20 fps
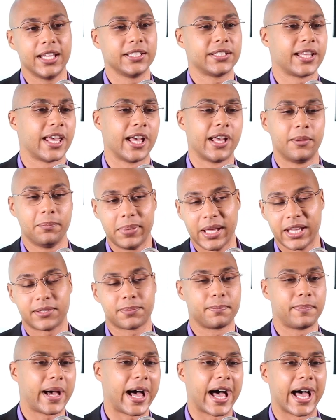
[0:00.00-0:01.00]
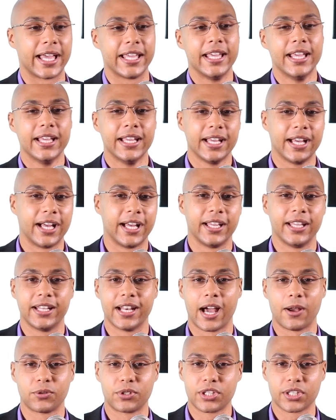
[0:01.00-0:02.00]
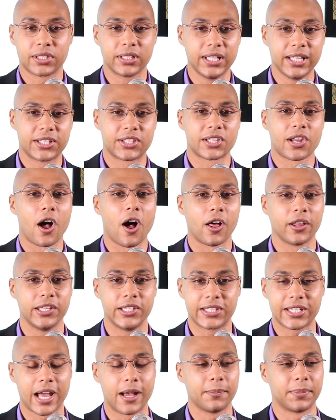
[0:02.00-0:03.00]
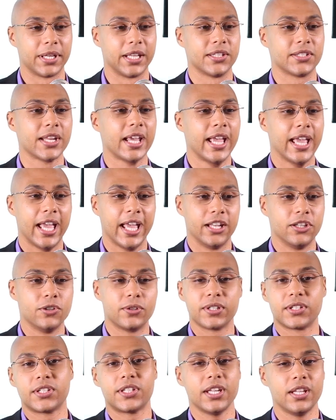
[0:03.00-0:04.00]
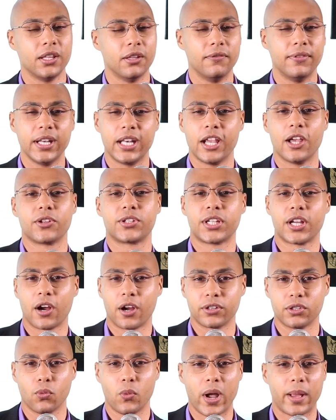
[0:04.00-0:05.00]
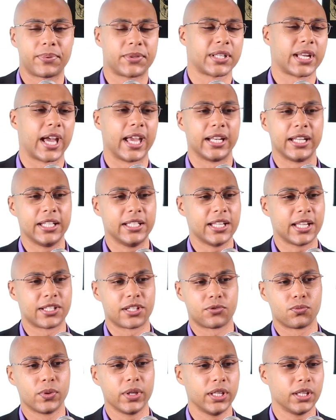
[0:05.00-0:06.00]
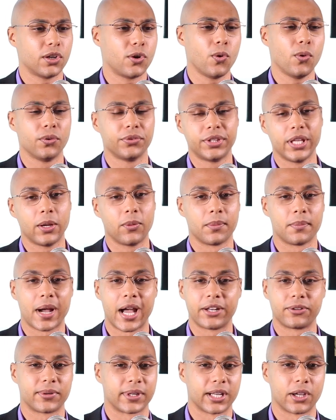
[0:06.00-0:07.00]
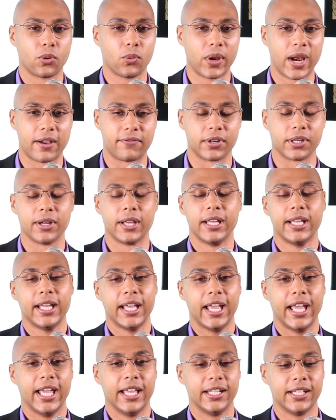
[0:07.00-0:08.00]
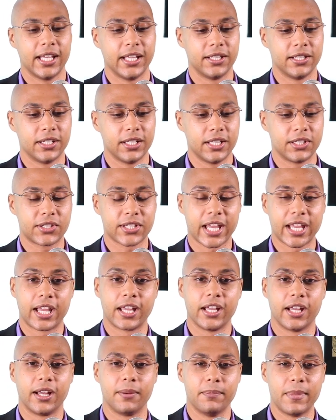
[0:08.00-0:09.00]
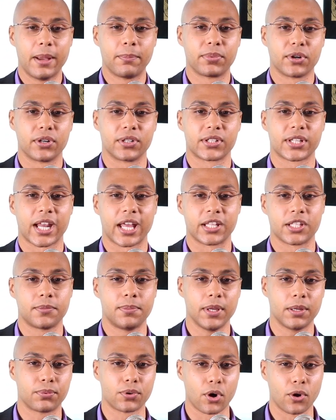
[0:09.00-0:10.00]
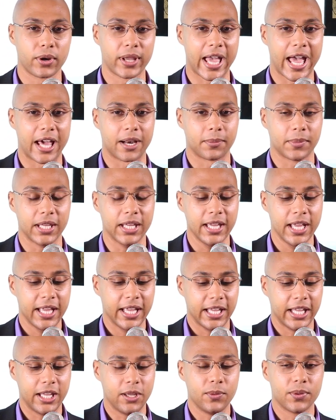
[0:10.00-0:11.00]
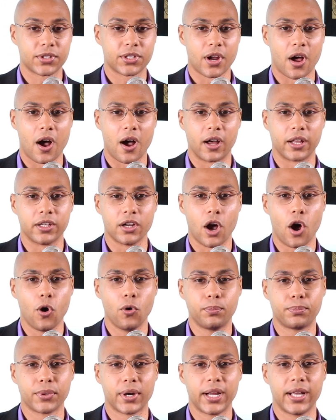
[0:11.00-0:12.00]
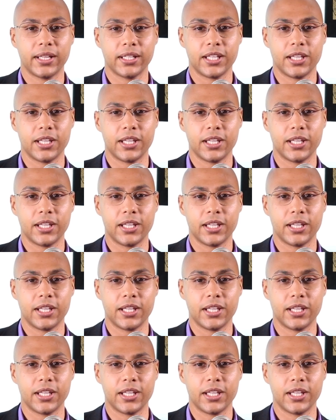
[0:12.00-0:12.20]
Intel, Best Buy. And I would just list all these companies. And you can see the videos here on the website. And he does this really cool thing with mind reading or whatever. And it's like a member inside of Speak Pro Academy. He was on Oprah.